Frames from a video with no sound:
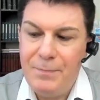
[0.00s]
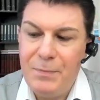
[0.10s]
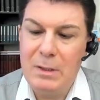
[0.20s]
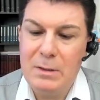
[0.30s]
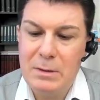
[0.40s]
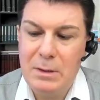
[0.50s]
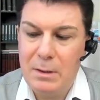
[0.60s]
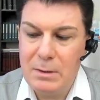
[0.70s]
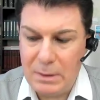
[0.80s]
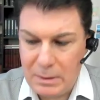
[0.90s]

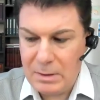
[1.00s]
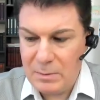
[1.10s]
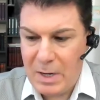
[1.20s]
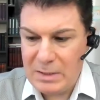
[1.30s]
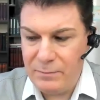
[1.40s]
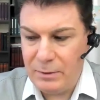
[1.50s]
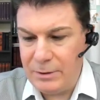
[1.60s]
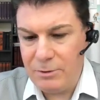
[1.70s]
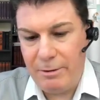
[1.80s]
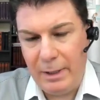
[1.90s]
that this password
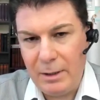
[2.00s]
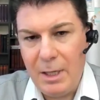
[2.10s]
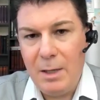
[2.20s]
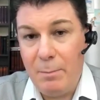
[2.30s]
is correct.